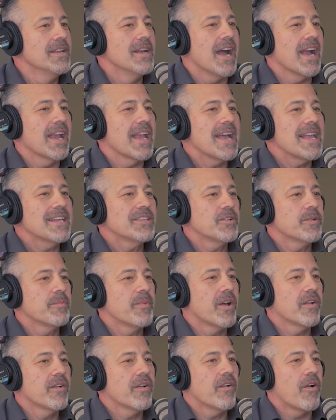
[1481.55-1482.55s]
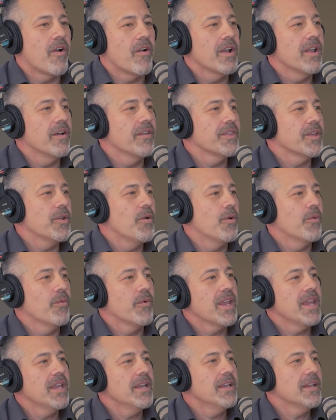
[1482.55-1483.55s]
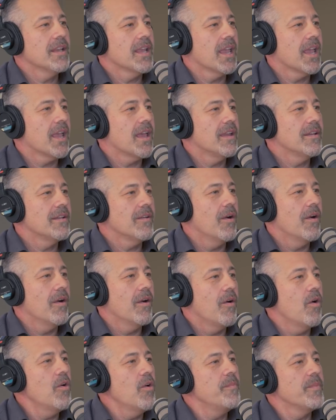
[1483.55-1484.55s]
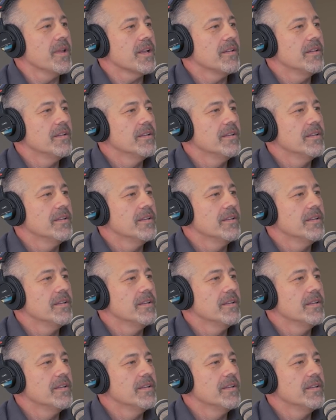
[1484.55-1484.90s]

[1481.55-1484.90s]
I asked her about heart healthy whole wheat and oatmeal.